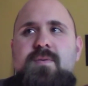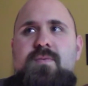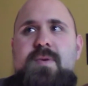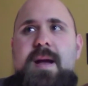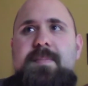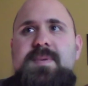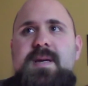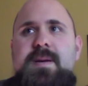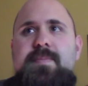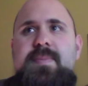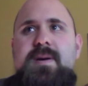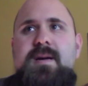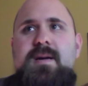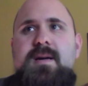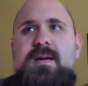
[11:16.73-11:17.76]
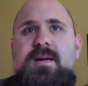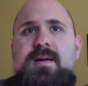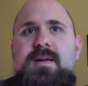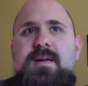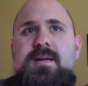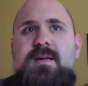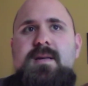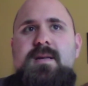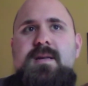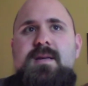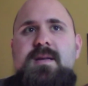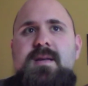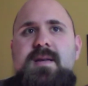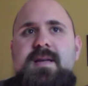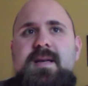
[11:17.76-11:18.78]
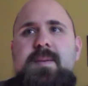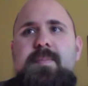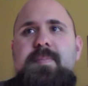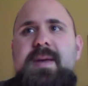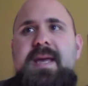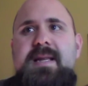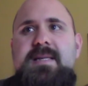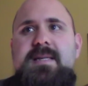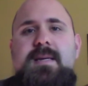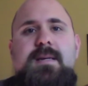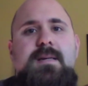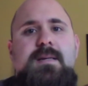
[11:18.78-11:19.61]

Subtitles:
Wrapped up a beat,